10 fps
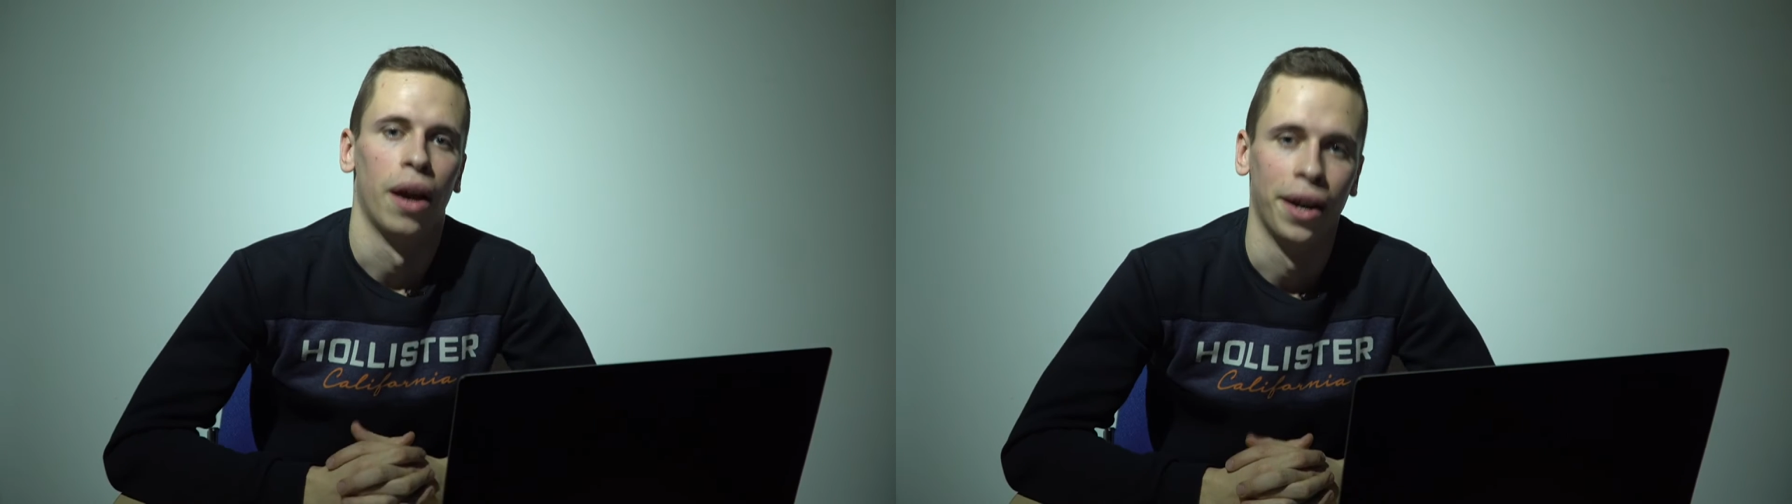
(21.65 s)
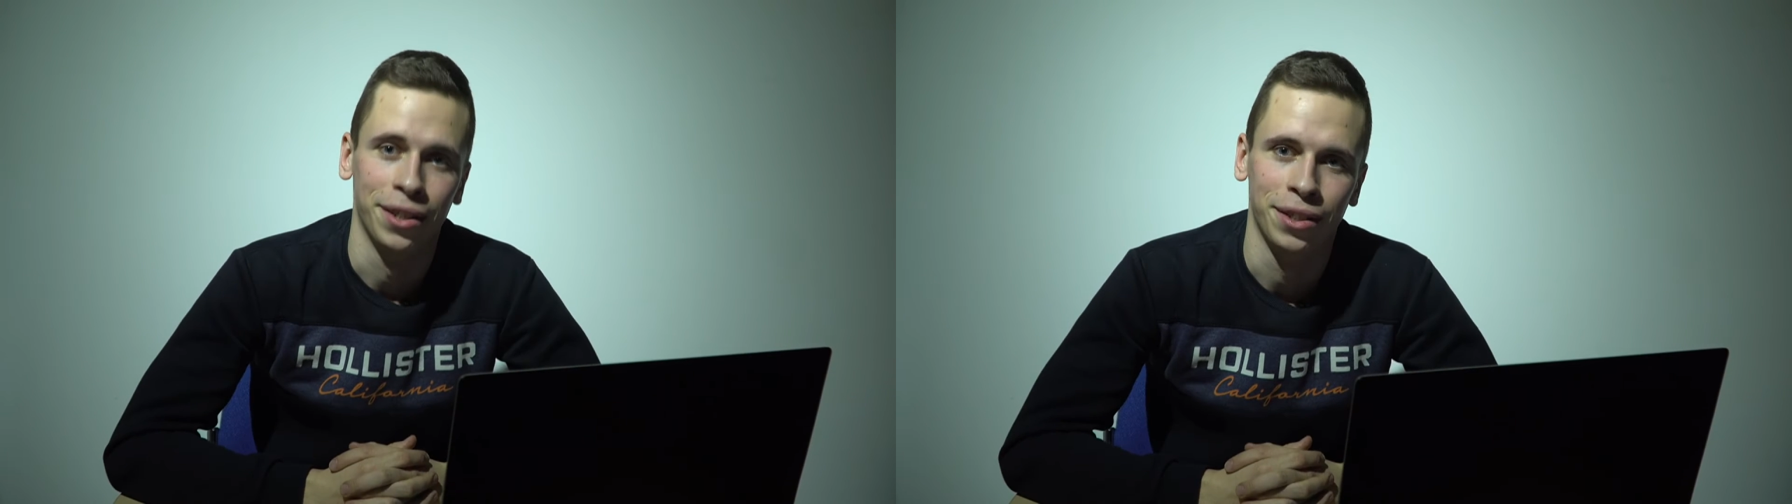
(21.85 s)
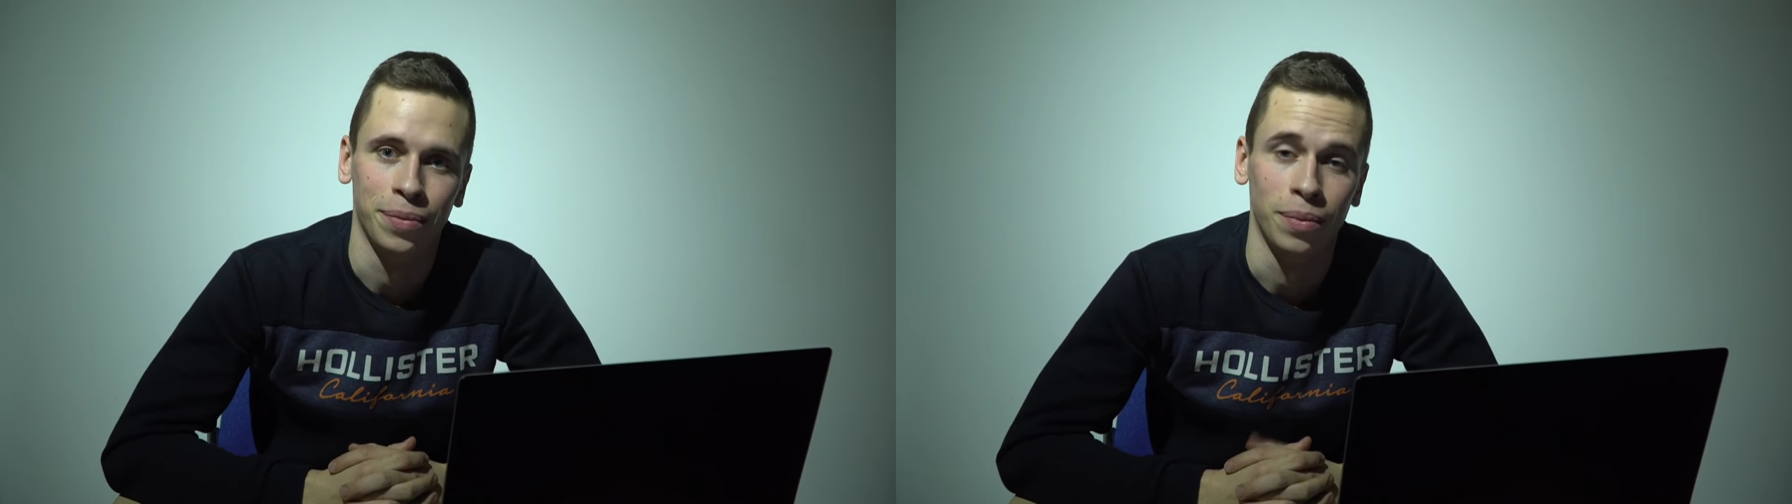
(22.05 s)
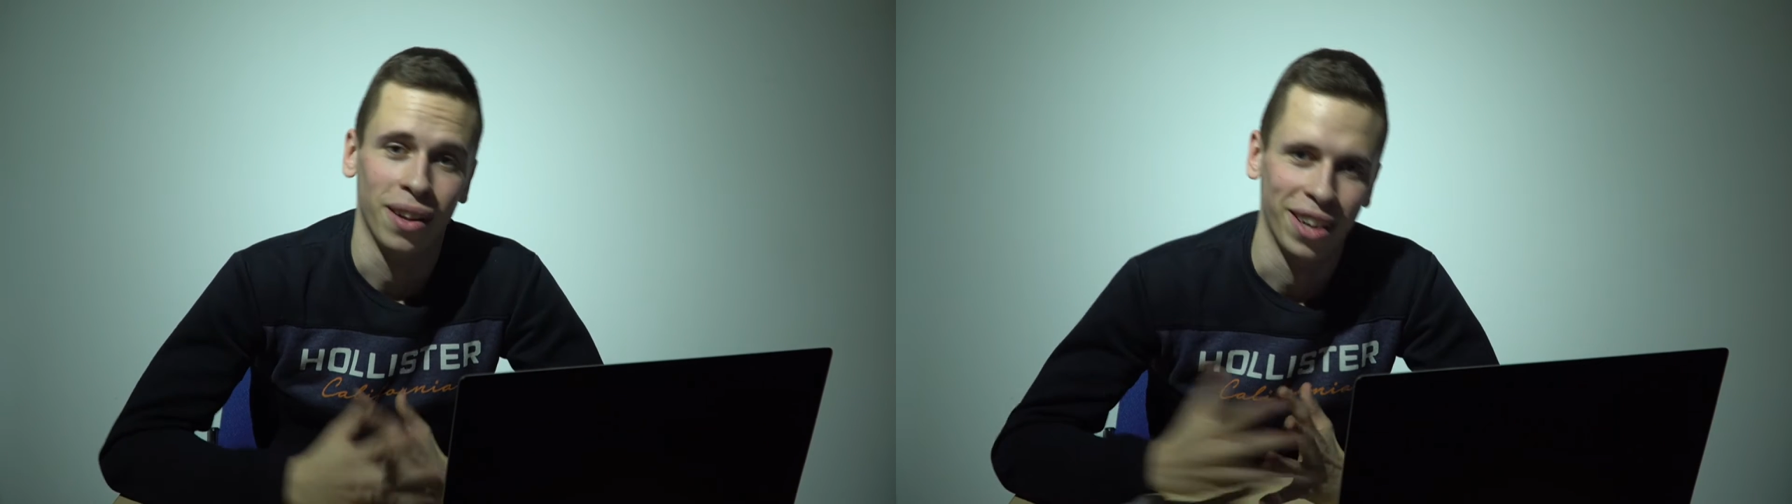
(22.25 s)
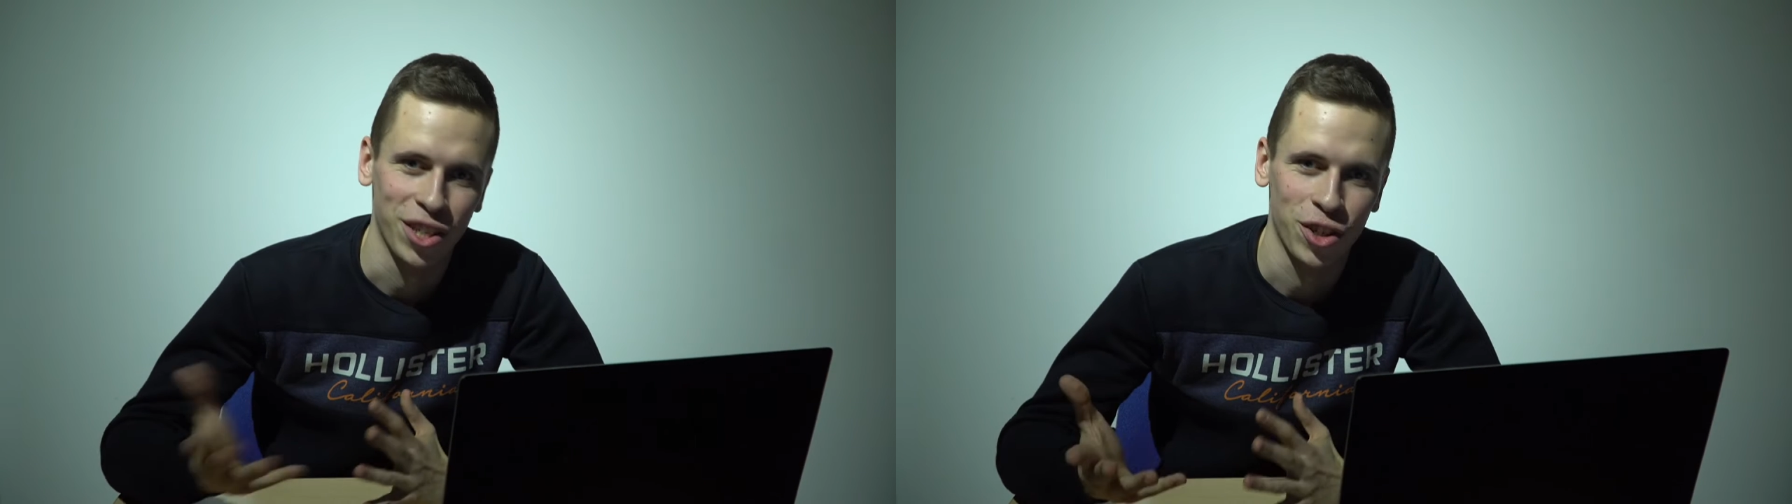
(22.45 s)
And
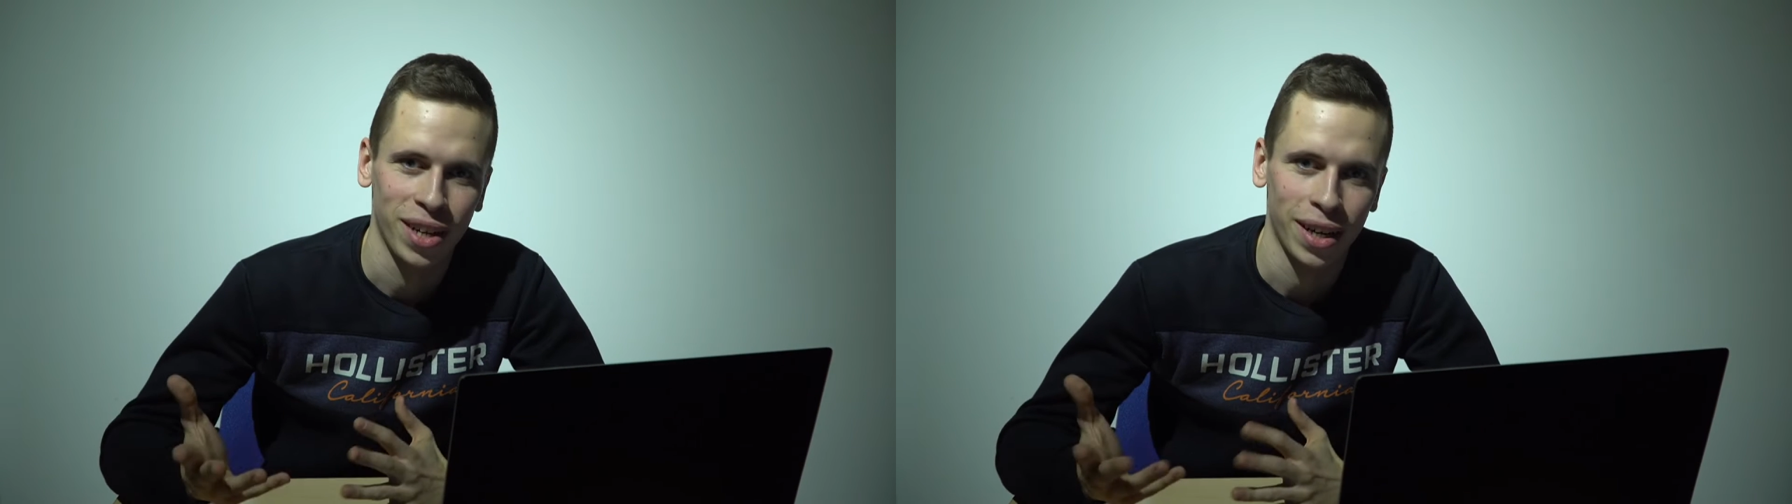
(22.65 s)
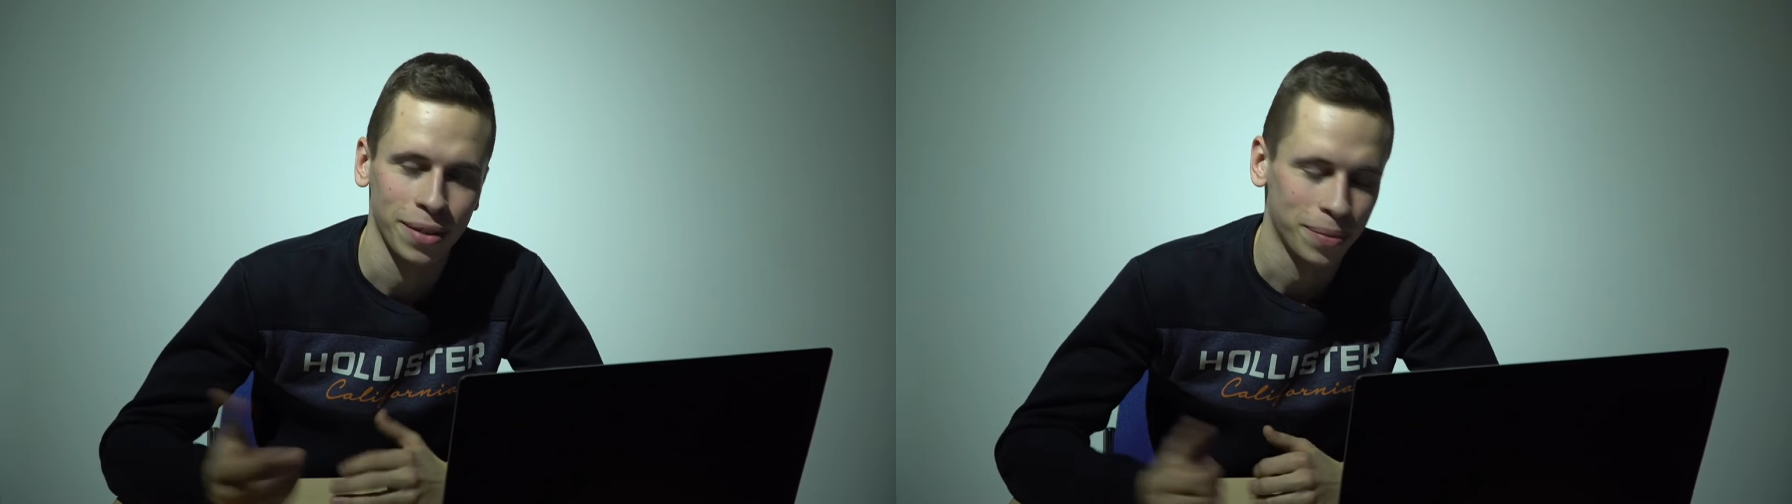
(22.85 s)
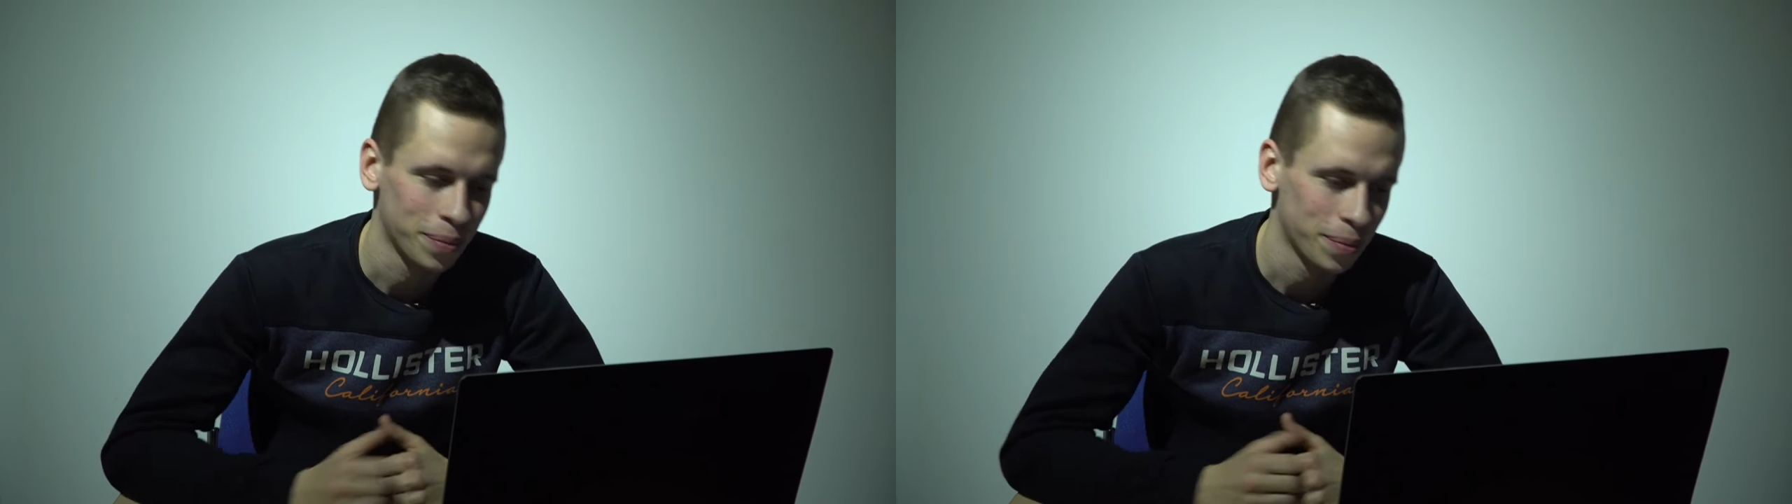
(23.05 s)
let's start.